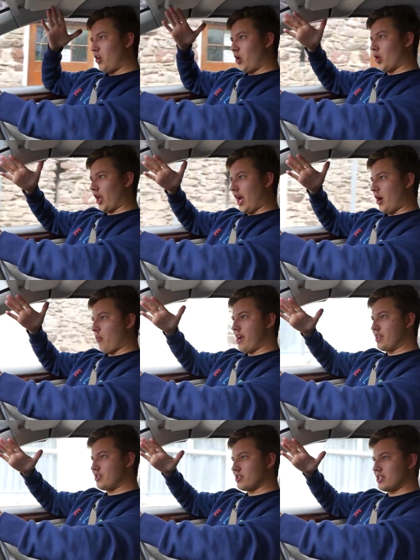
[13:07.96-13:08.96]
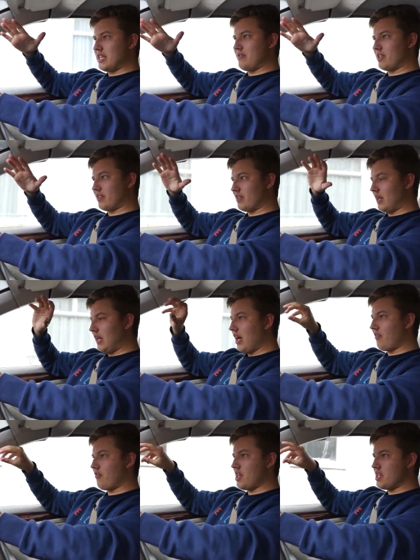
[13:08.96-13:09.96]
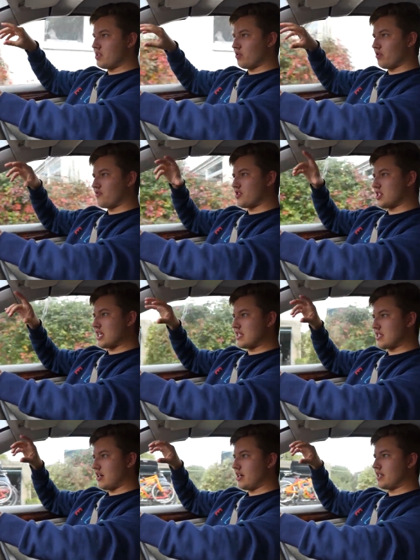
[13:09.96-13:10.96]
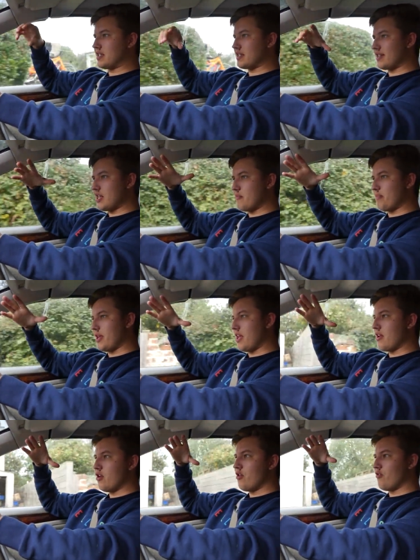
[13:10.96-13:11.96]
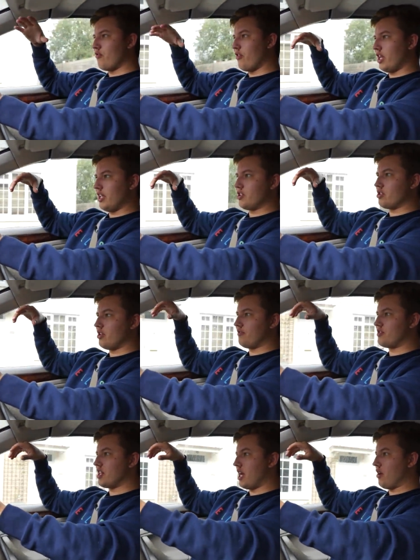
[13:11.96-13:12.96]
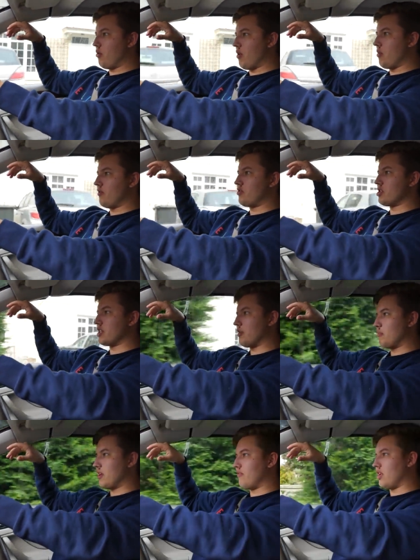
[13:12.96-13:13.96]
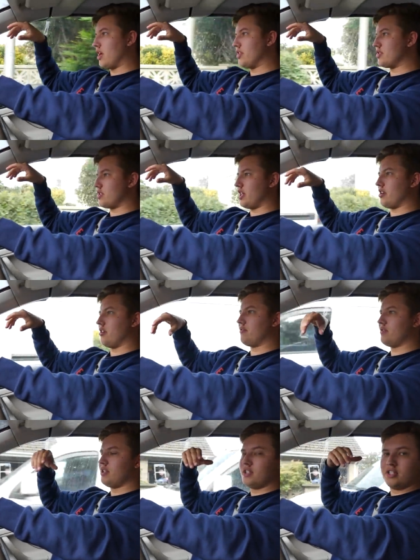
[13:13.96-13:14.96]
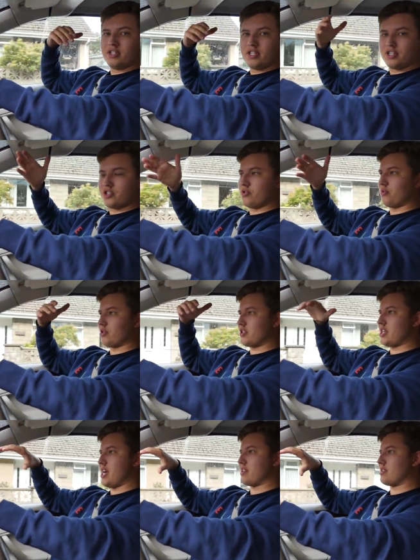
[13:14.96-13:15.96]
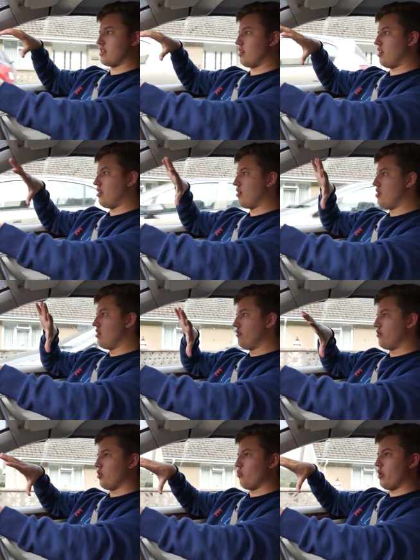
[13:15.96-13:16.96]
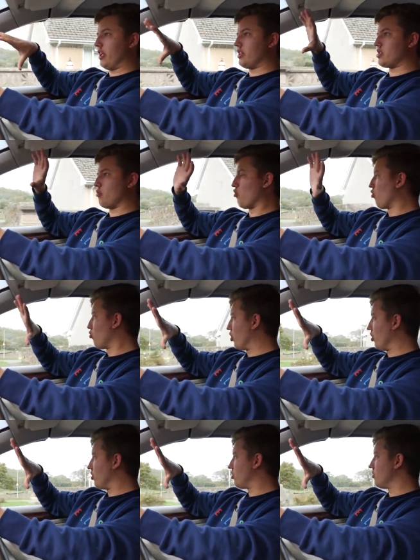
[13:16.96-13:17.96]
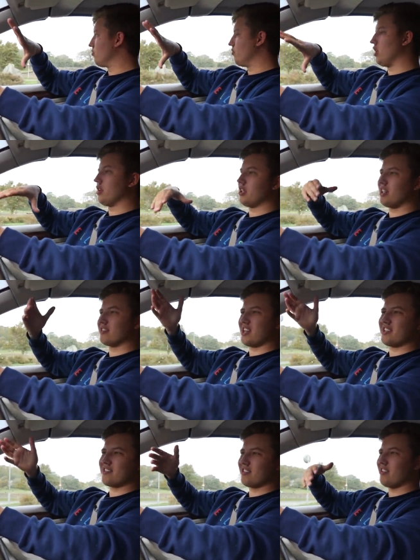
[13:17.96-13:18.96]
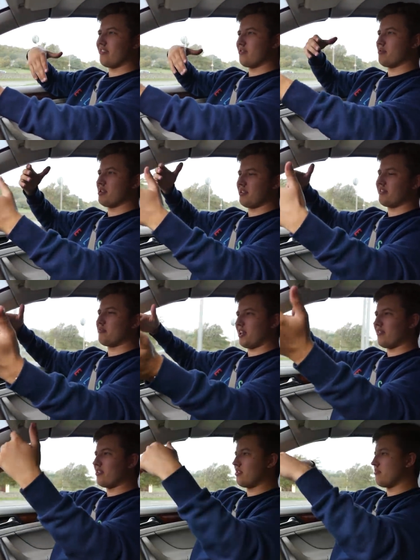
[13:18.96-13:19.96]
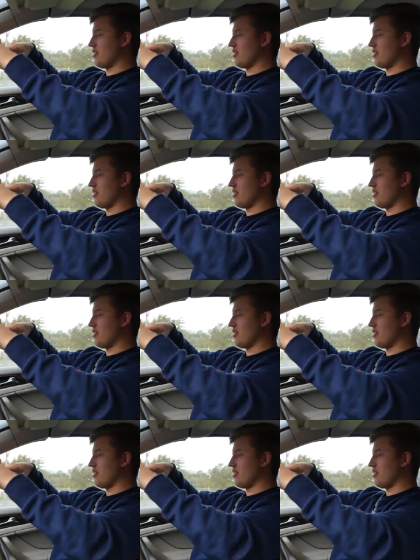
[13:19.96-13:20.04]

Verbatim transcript: on our way, just leaving the lovely sort of seaside, sleepy village of Dale, where we've just had a bit of lunch and I've insured and taxed the car for the week. So we're all good. Well, you can't tax the car for a week, you have to pay for the whole